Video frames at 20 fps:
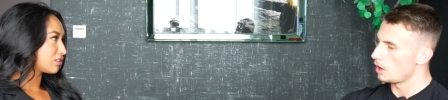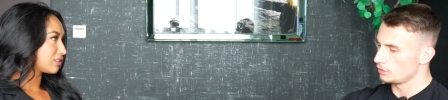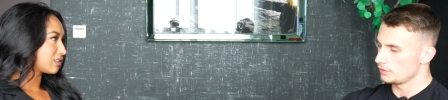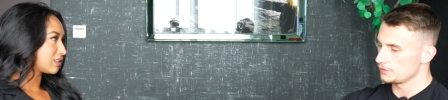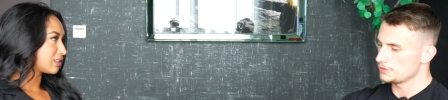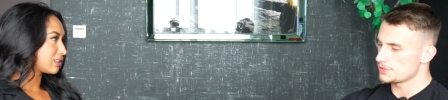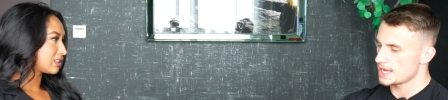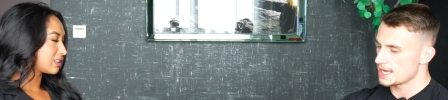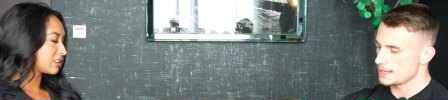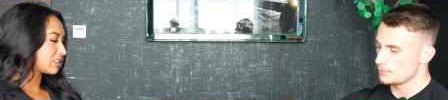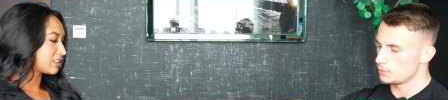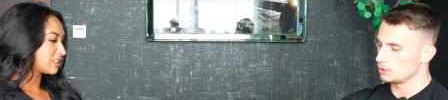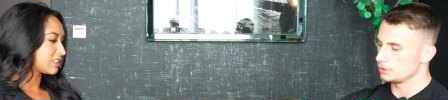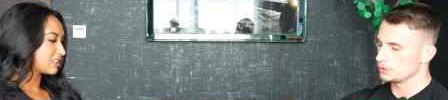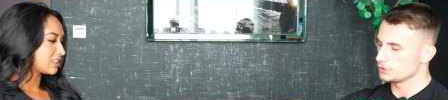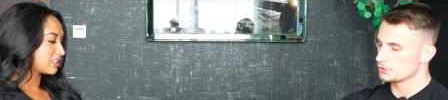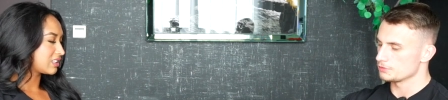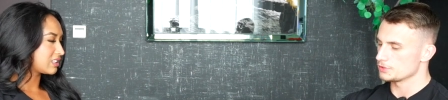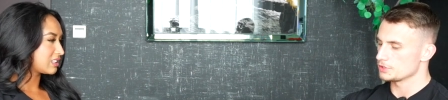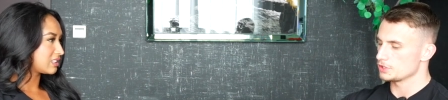Speaker 1: on the table
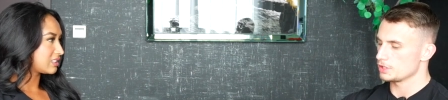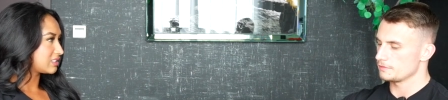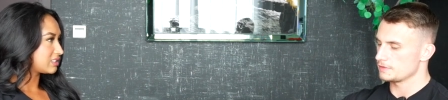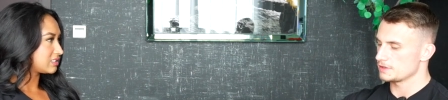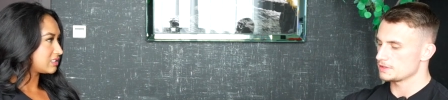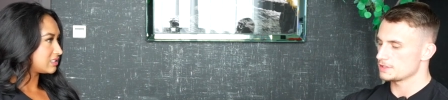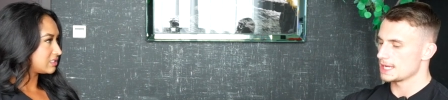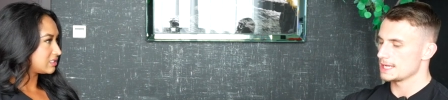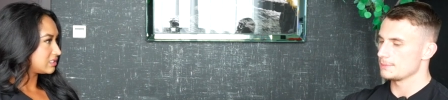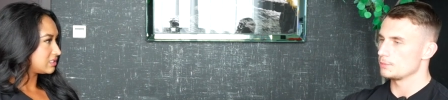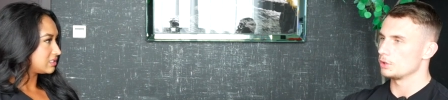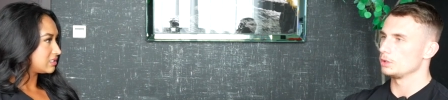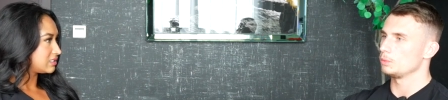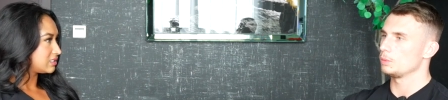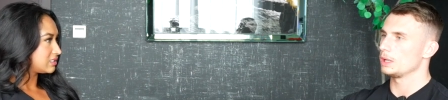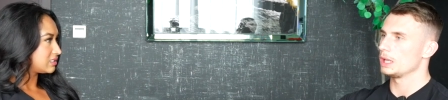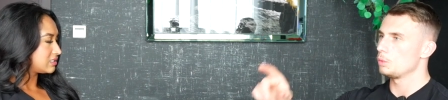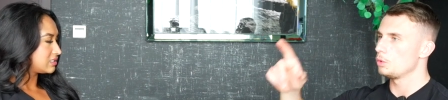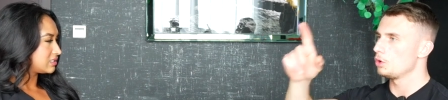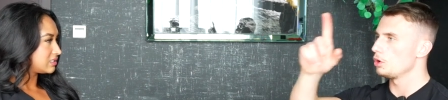to reserve the table
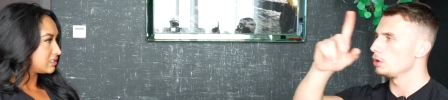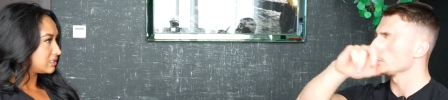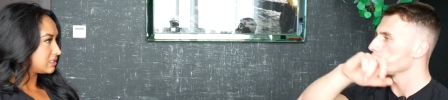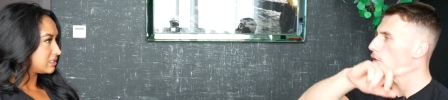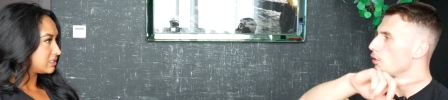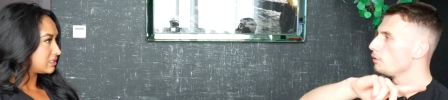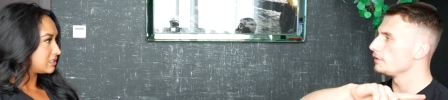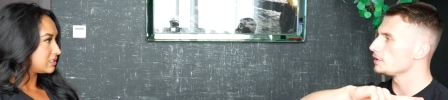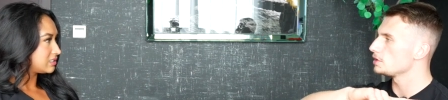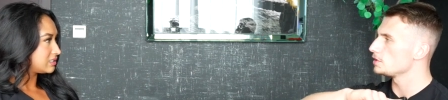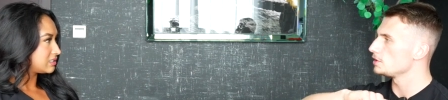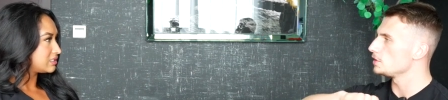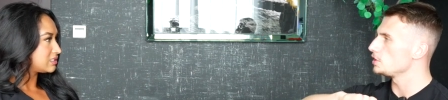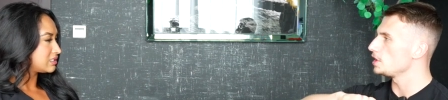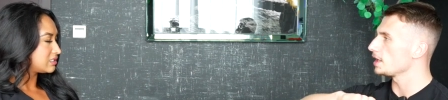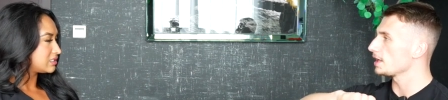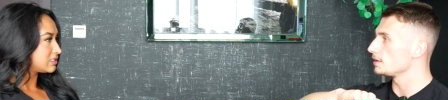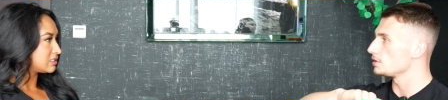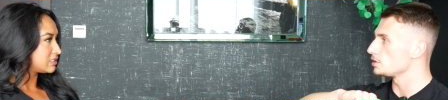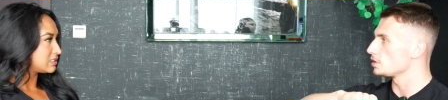while I walked over to the
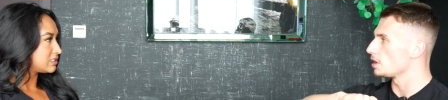chicken